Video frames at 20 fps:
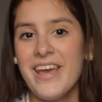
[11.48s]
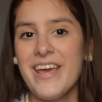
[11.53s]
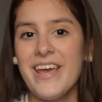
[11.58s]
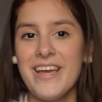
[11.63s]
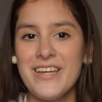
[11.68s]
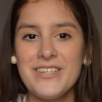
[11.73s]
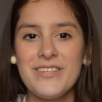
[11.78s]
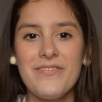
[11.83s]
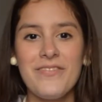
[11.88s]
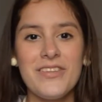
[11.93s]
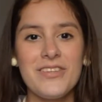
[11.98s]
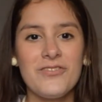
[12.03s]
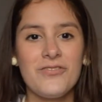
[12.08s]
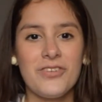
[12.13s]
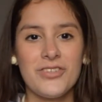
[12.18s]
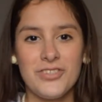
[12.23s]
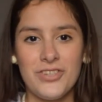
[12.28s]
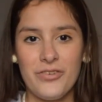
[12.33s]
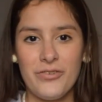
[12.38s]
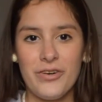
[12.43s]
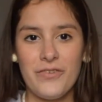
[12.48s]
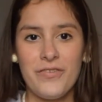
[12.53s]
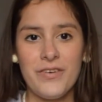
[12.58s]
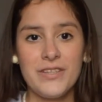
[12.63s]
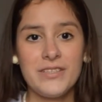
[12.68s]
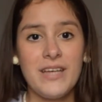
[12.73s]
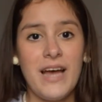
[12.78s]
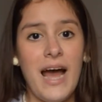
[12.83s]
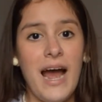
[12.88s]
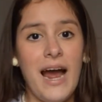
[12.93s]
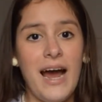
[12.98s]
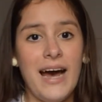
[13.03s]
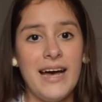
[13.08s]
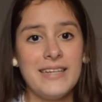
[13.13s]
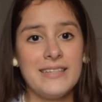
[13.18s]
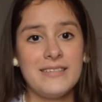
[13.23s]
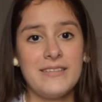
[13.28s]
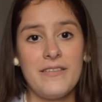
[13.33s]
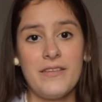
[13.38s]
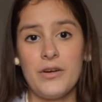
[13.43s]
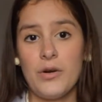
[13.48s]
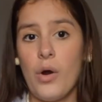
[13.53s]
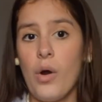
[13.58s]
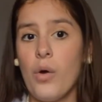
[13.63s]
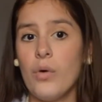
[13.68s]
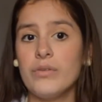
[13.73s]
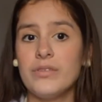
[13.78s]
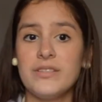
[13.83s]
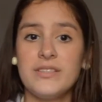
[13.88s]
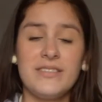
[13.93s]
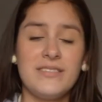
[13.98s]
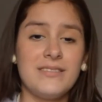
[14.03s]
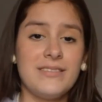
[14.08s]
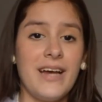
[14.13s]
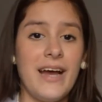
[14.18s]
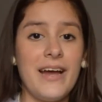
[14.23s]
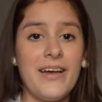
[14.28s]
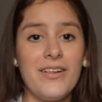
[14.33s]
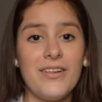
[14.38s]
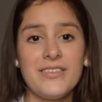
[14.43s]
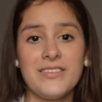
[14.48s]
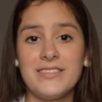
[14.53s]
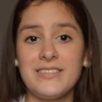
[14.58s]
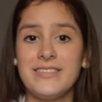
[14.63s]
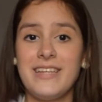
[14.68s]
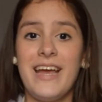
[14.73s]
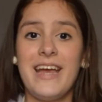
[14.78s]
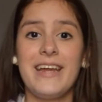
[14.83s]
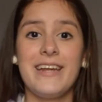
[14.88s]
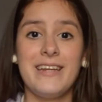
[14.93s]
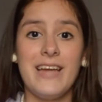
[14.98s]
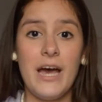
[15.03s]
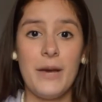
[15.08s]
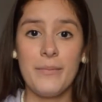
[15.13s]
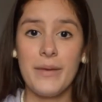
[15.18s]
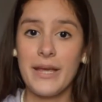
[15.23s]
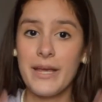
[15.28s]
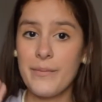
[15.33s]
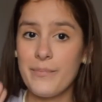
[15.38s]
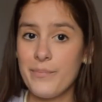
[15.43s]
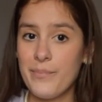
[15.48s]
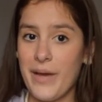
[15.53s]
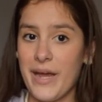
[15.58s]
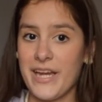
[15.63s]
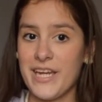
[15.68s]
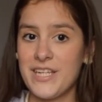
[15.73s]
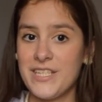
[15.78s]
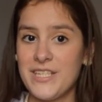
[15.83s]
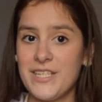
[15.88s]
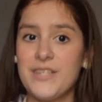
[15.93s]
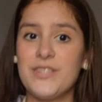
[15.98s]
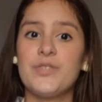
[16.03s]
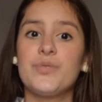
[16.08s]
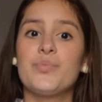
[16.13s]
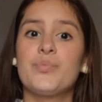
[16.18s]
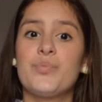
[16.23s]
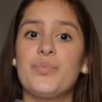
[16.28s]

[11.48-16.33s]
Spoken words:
Each of these photographers has their own styles, dynamic packages,